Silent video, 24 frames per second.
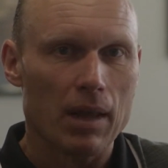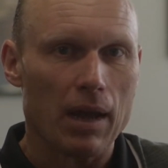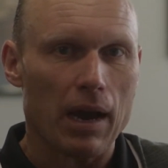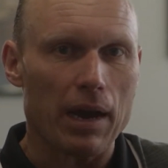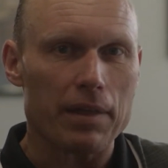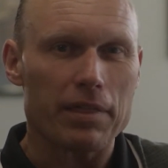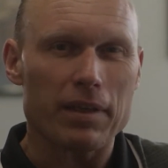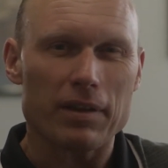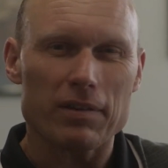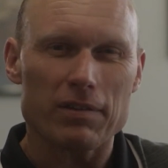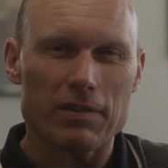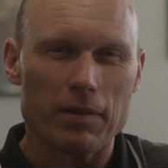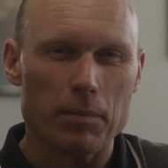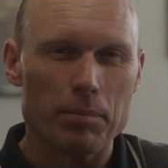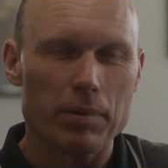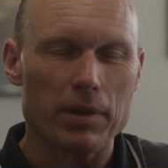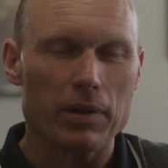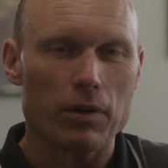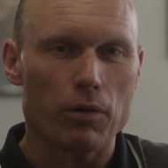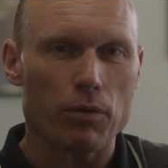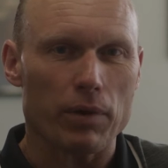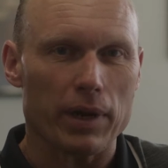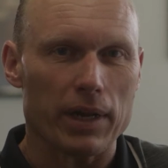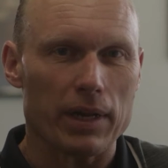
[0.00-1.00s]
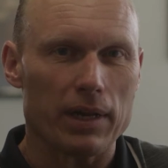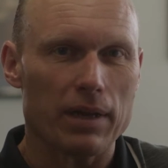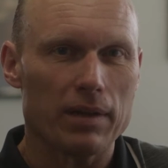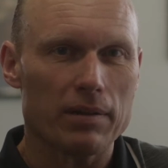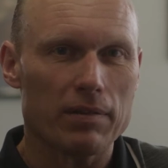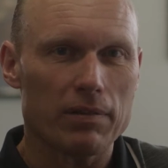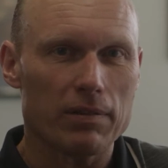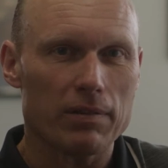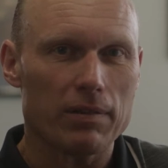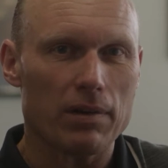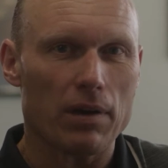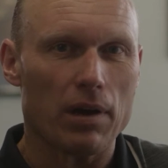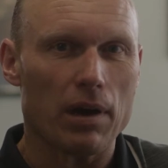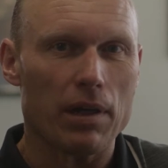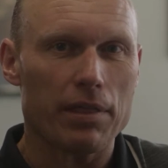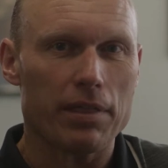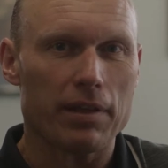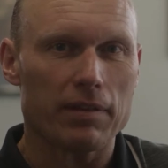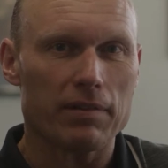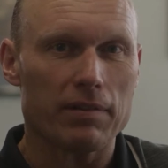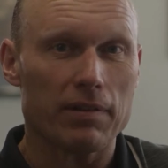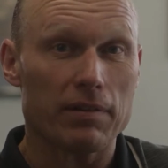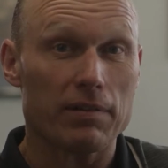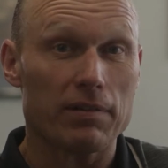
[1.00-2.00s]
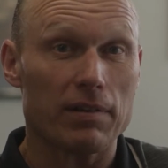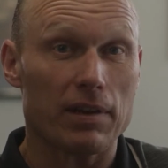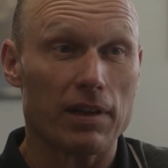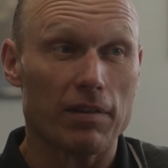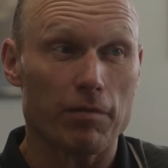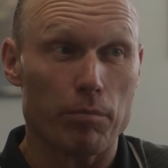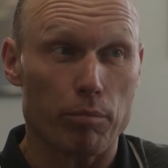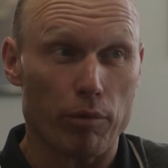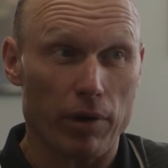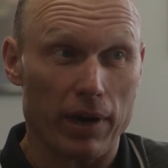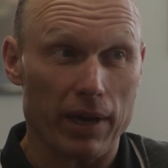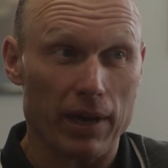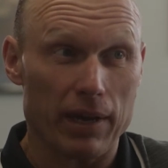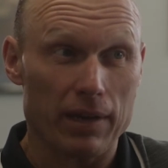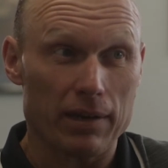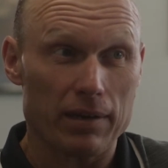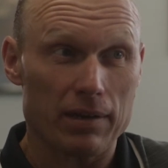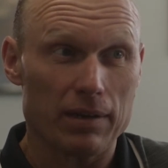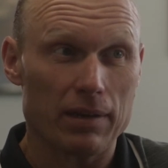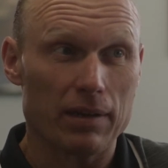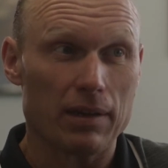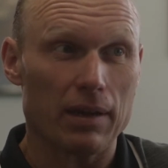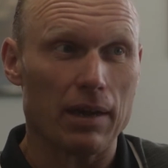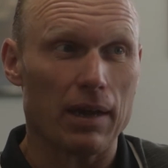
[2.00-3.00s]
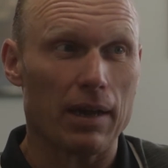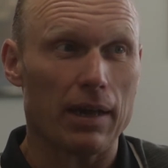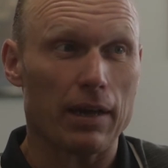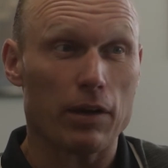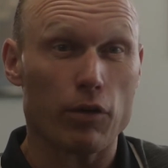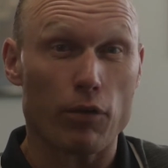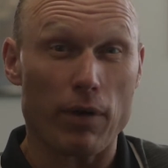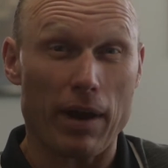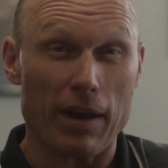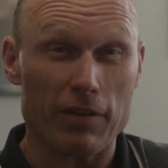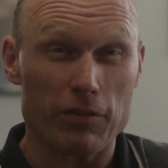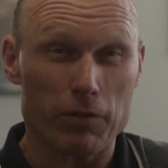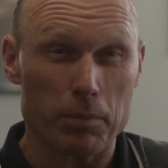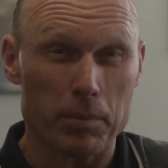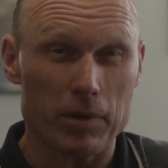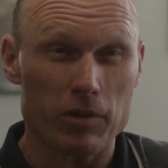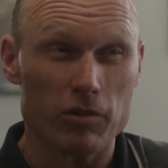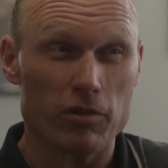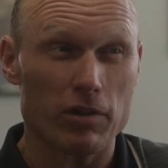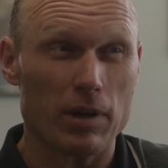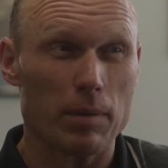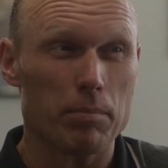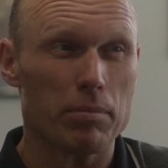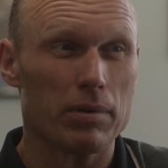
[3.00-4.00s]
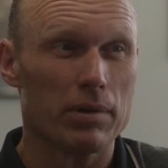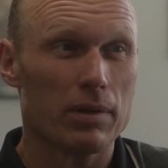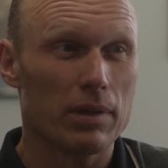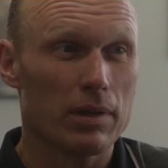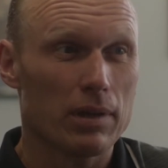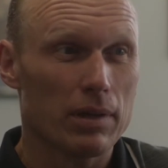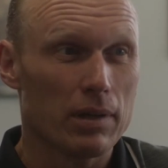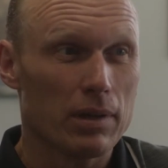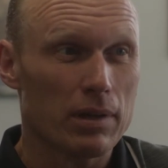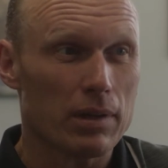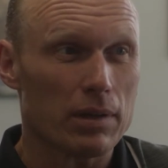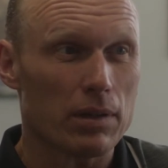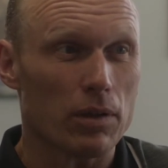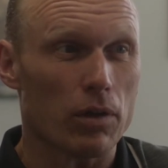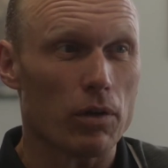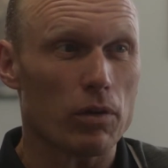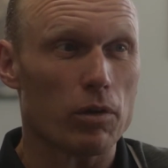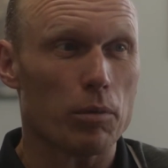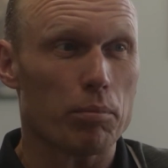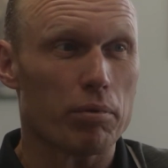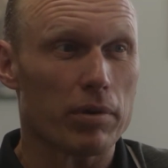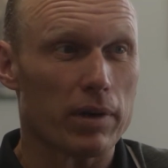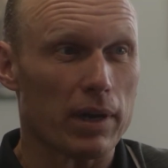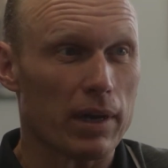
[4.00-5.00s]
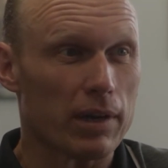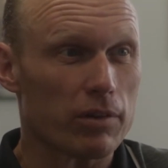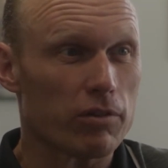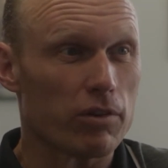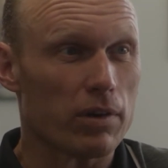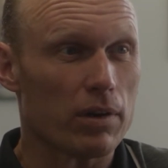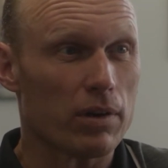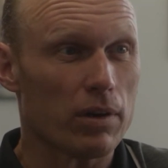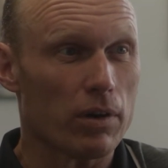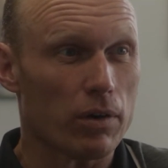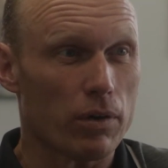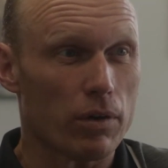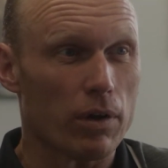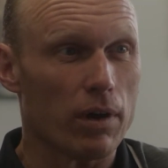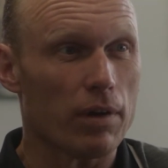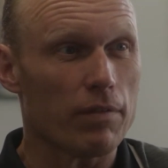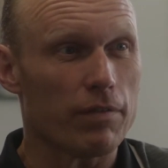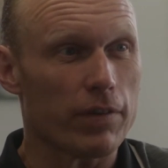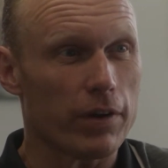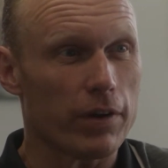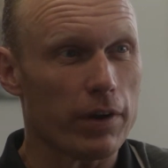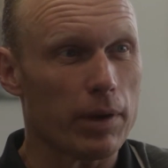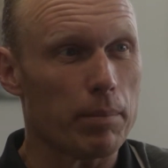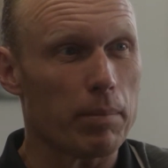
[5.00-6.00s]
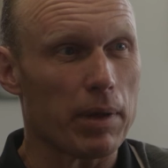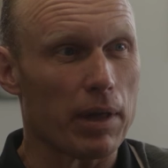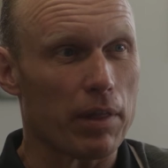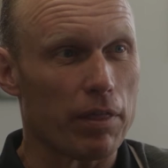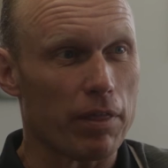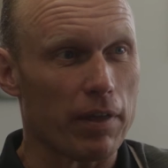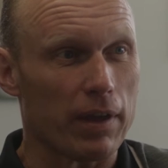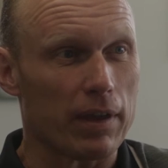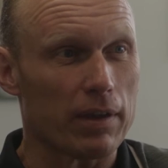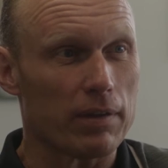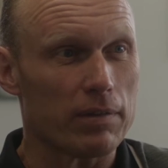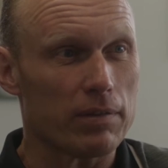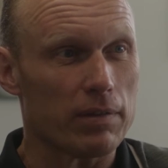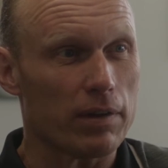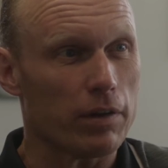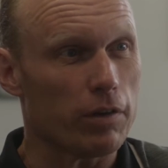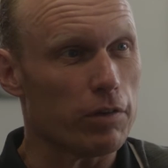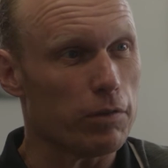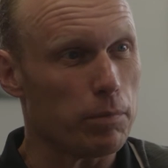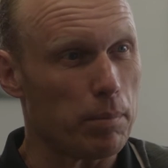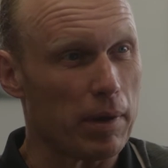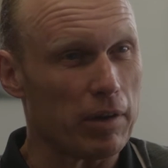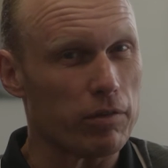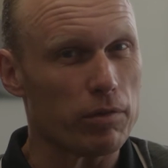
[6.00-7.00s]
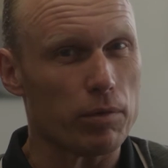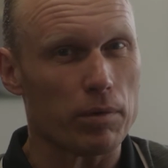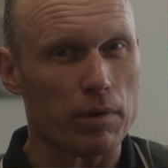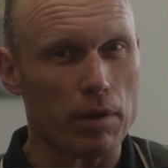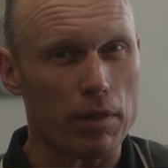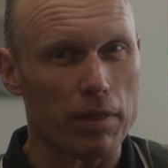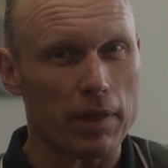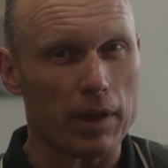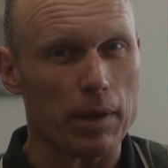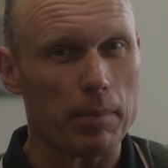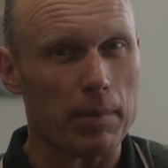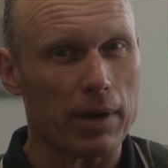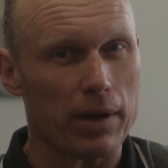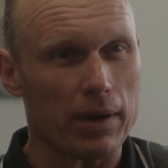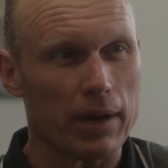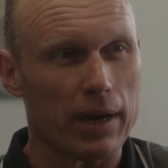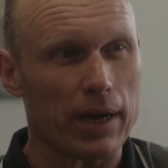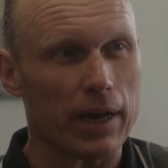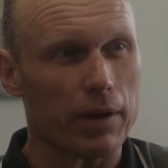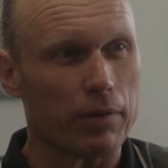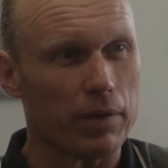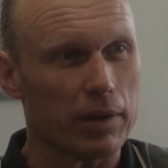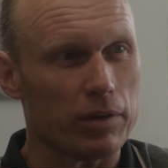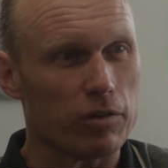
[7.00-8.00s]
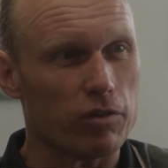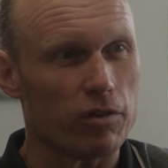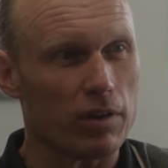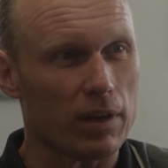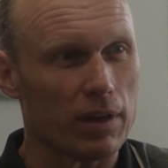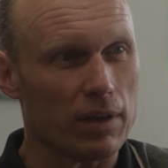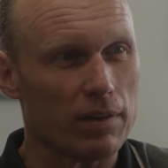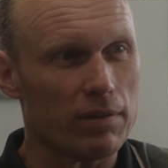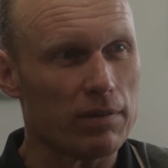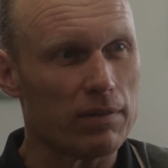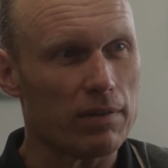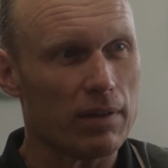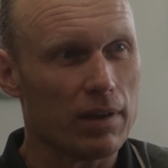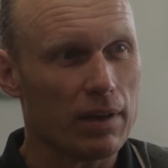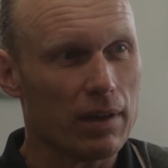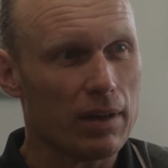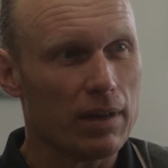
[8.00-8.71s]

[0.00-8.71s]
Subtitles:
I think simple ingredients, authenticity of brand, craftsmanship, local production are all very big things, especially when you think about higher end cheese.